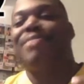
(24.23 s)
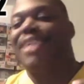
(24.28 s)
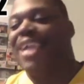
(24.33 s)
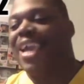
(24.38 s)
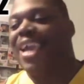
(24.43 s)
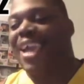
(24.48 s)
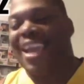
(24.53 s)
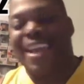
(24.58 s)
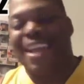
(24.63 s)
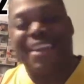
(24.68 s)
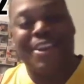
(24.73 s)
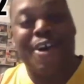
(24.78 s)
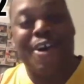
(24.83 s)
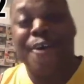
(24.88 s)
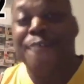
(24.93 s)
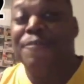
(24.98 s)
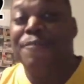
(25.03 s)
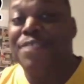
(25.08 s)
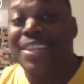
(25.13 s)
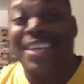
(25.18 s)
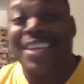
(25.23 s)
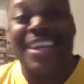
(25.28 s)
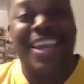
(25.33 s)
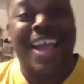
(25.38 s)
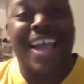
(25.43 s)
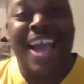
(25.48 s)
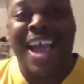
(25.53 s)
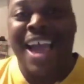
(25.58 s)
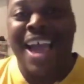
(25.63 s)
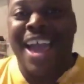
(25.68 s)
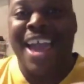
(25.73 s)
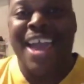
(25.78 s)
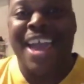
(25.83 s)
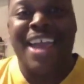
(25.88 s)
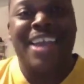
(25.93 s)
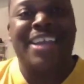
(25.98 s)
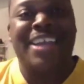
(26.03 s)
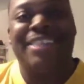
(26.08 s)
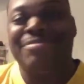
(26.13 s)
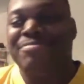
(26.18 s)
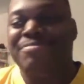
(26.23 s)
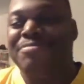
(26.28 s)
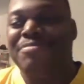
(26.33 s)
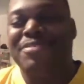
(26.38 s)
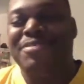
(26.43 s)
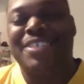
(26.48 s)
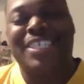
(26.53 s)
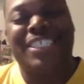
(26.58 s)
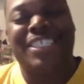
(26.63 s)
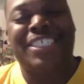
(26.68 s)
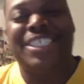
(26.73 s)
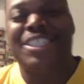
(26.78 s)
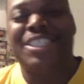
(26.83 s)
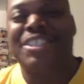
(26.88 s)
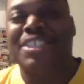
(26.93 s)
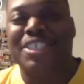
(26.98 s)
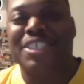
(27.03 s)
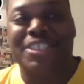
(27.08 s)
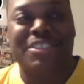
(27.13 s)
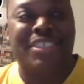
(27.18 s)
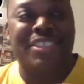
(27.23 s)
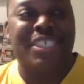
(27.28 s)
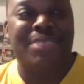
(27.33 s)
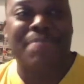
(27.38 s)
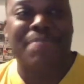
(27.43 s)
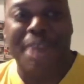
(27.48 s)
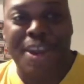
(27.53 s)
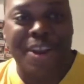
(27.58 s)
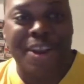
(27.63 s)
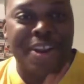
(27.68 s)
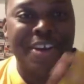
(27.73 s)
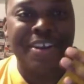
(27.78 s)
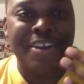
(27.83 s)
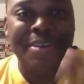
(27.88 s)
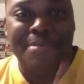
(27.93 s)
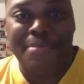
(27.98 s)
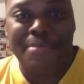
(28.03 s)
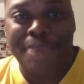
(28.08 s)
and hopefully I continue to do this better,